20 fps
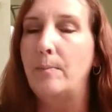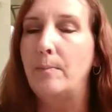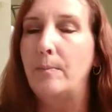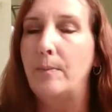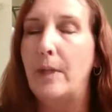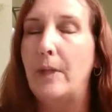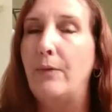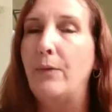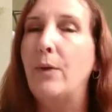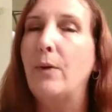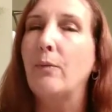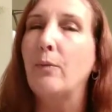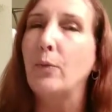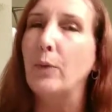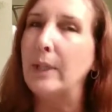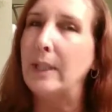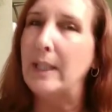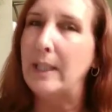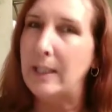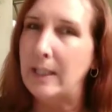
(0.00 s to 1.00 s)
if you have
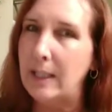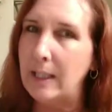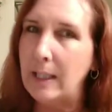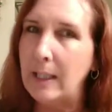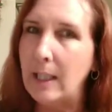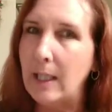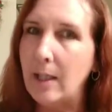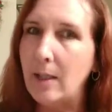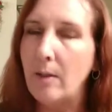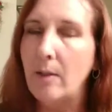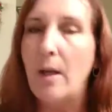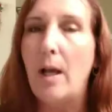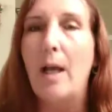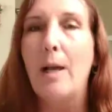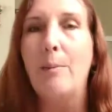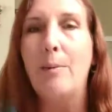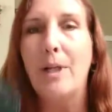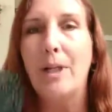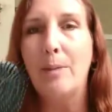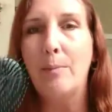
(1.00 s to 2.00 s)
really thick hair, I
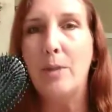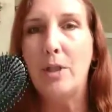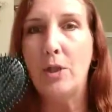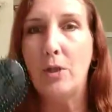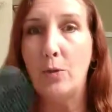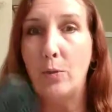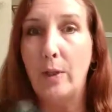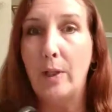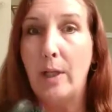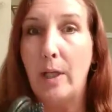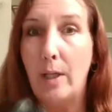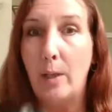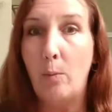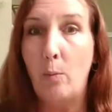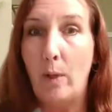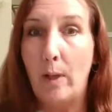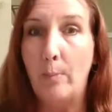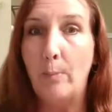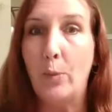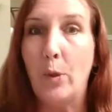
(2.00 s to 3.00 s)
recommend doing a
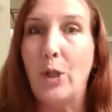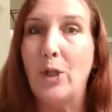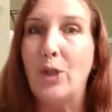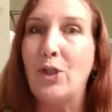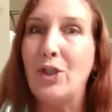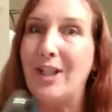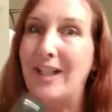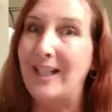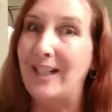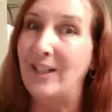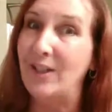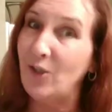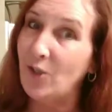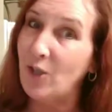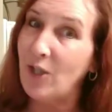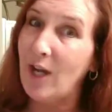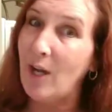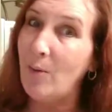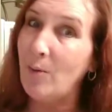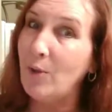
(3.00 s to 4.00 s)
wet brush in the
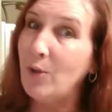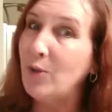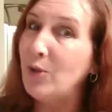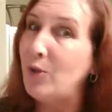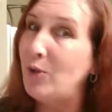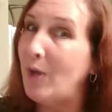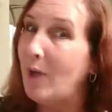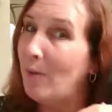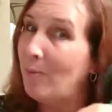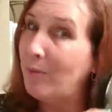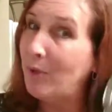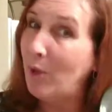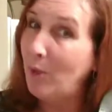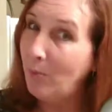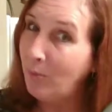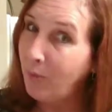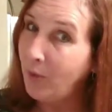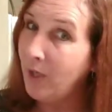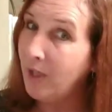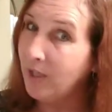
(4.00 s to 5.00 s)
shower to help comb
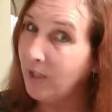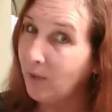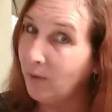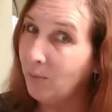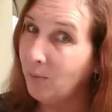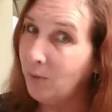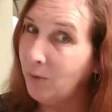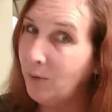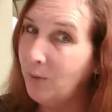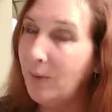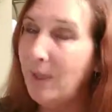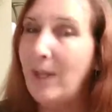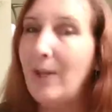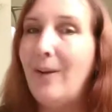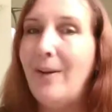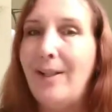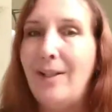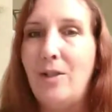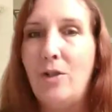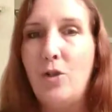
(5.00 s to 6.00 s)
product through your hair
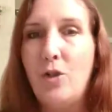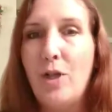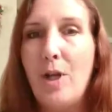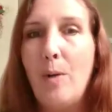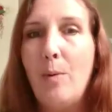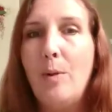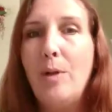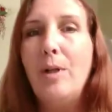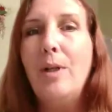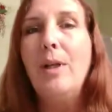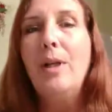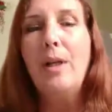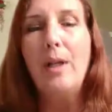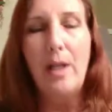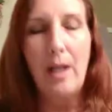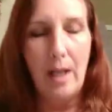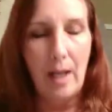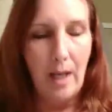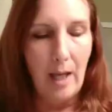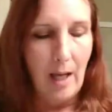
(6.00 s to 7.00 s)
in the shower.
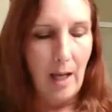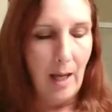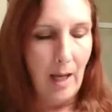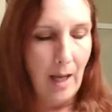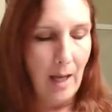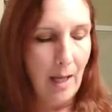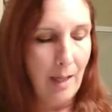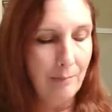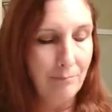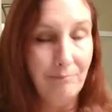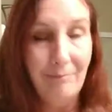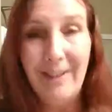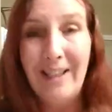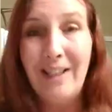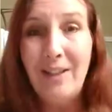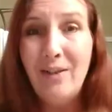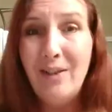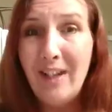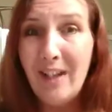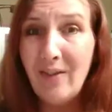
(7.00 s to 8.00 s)
I
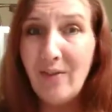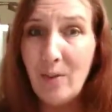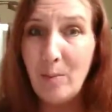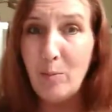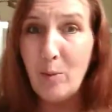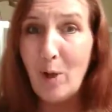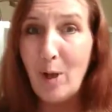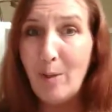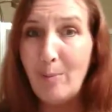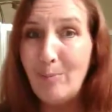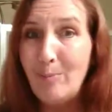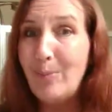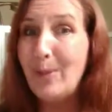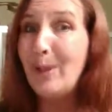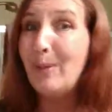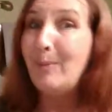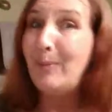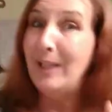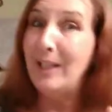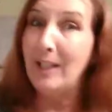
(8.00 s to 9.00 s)
don't have that problem, but
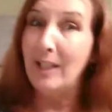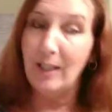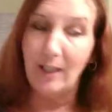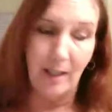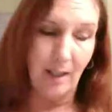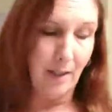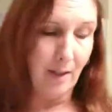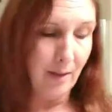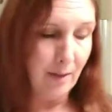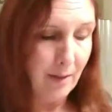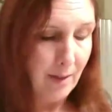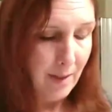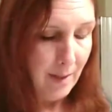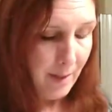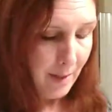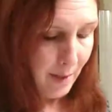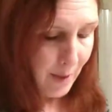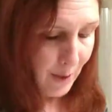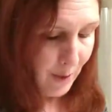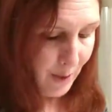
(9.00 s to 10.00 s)
I'm getting there.
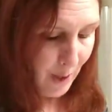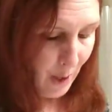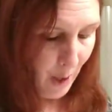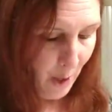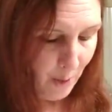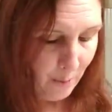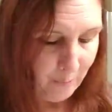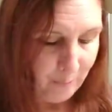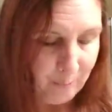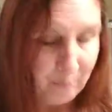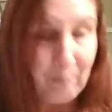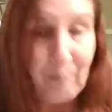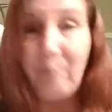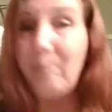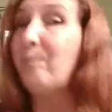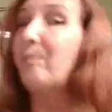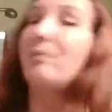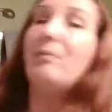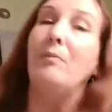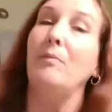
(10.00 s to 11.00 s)
So,
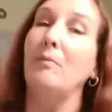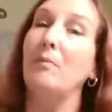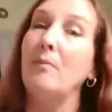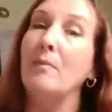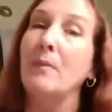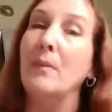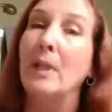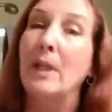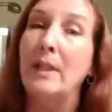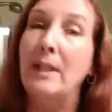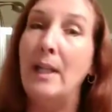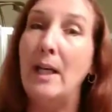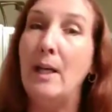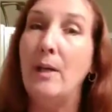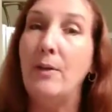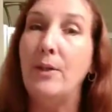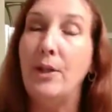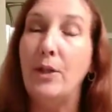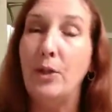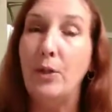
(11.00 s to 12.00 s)
now
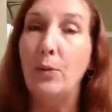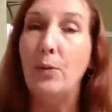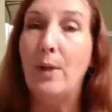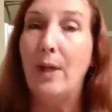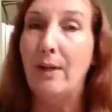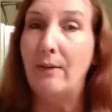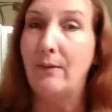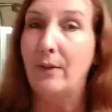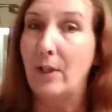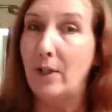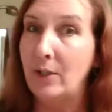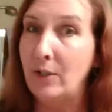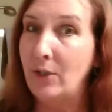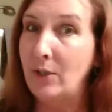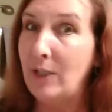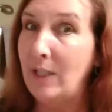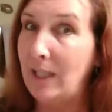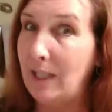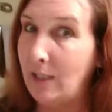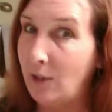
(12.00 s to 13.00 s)
that you have gotten
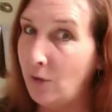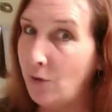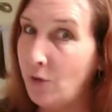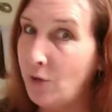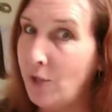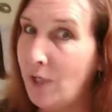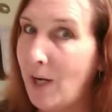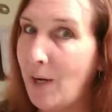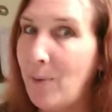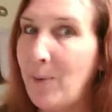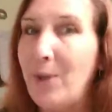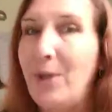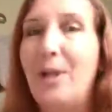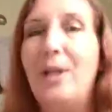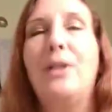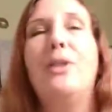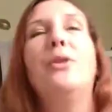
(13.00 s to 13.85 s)
in your shower and